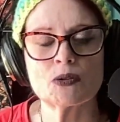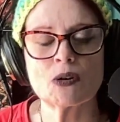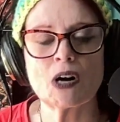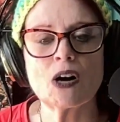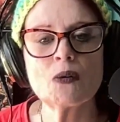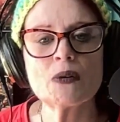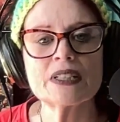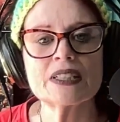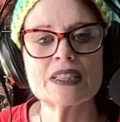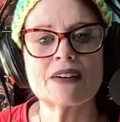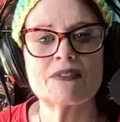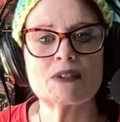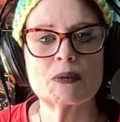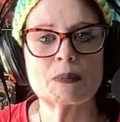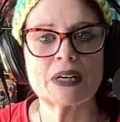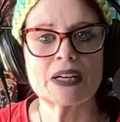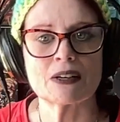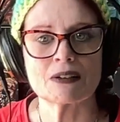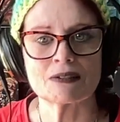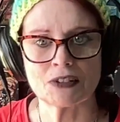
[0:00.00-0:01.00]
You always have a
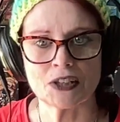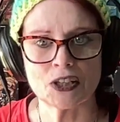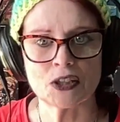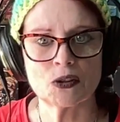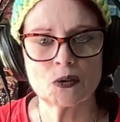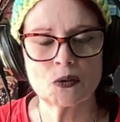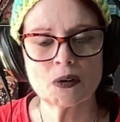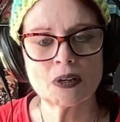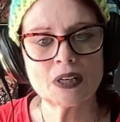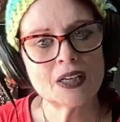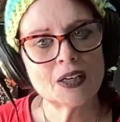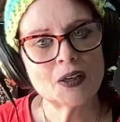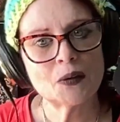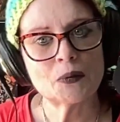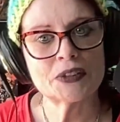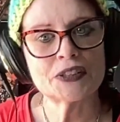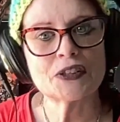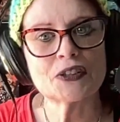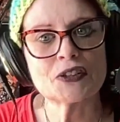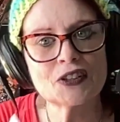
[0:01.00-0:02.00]
better view
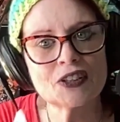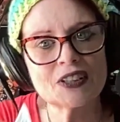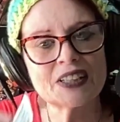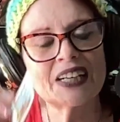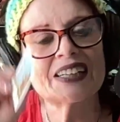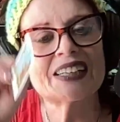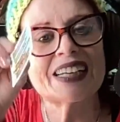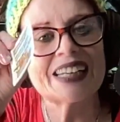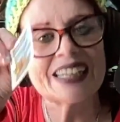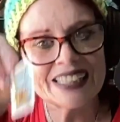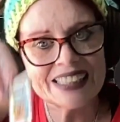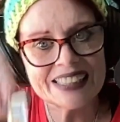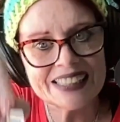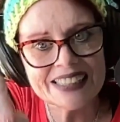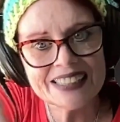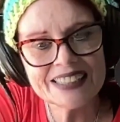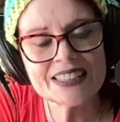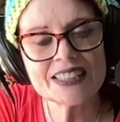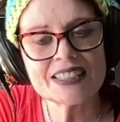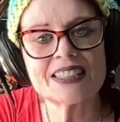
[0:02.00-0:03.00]
when you're looking
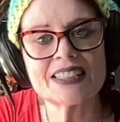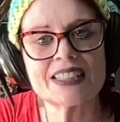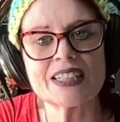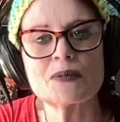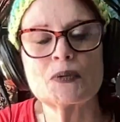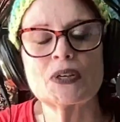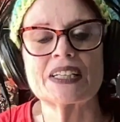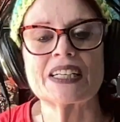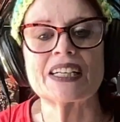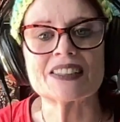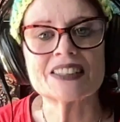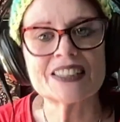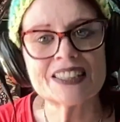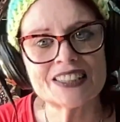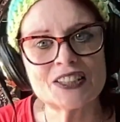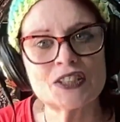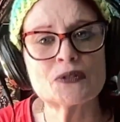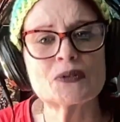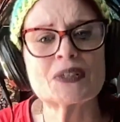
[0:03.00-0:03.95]
into someone else's.